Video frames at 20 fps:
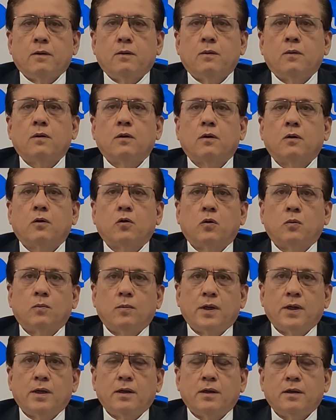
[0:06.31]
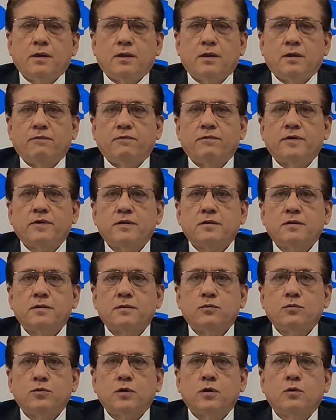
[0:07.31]
Now, glaucoma refers
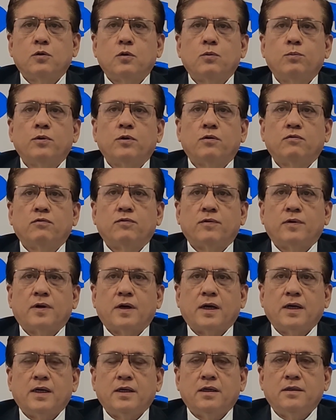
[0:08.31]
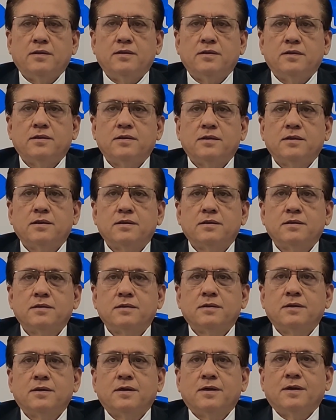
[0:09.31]
to a group of eye diseases
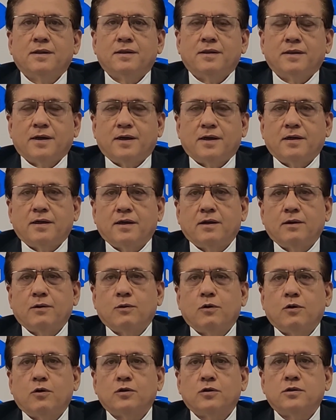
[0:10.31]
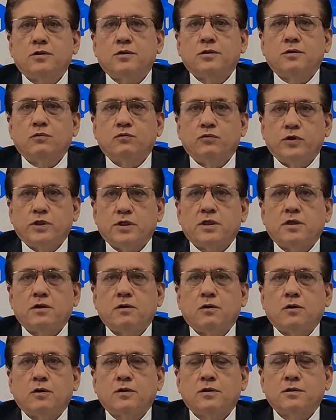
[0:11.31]
that can cause
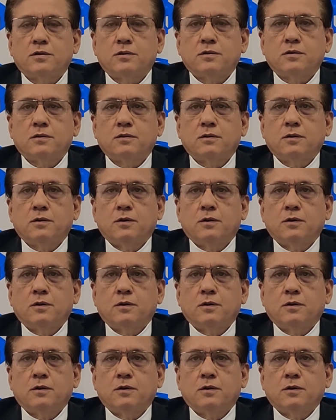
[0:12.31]
vision loss